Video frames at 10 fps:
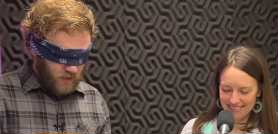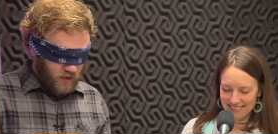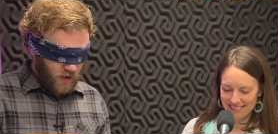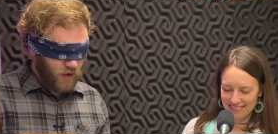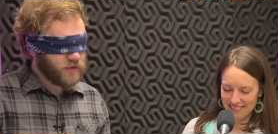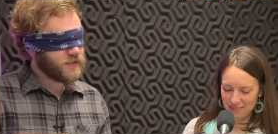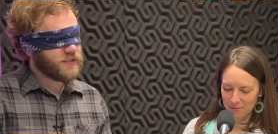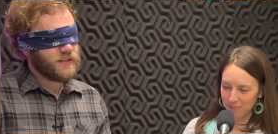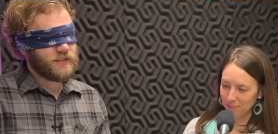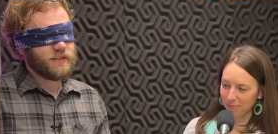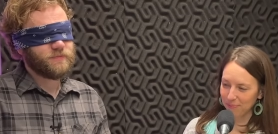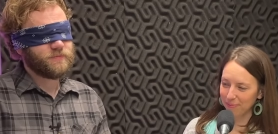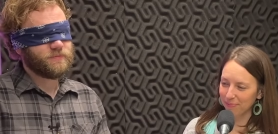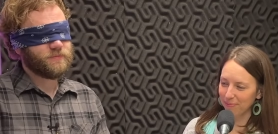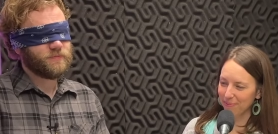Speaker 1: Oh, this is easy.
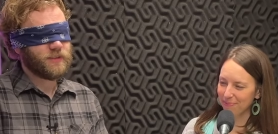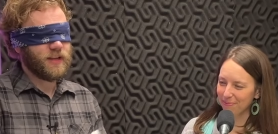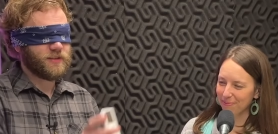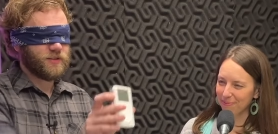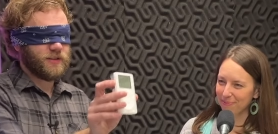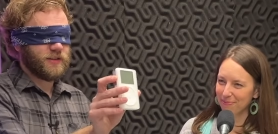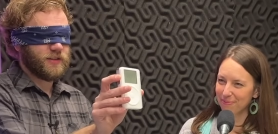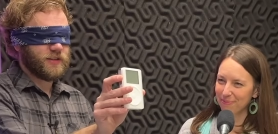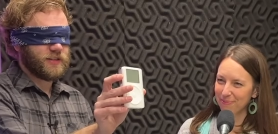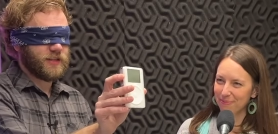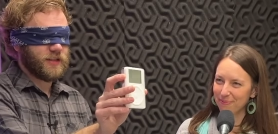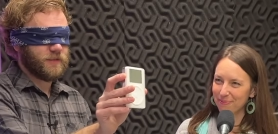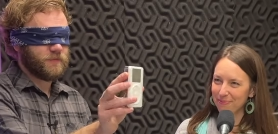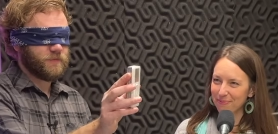Okay, so here you can see it.